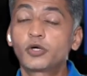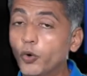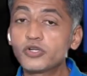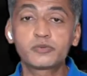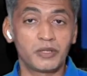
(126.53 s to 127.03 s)

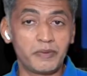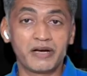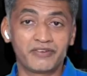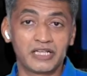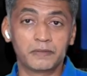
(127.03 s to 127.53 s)
cores will be
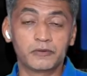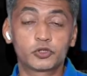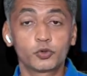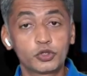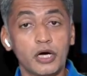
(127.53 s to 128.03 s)
available.
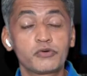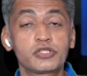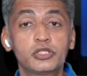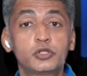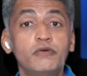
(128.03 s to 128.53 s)

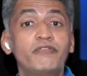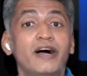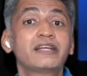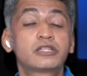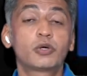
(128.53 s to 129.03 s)
2000 to
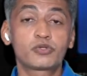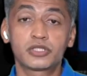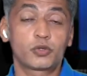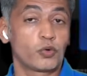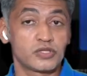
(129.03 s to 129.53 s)

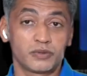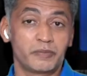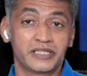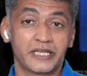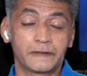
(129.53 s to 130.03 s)
5000 cores will
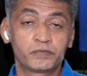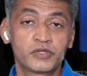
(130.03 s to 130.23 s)
be there.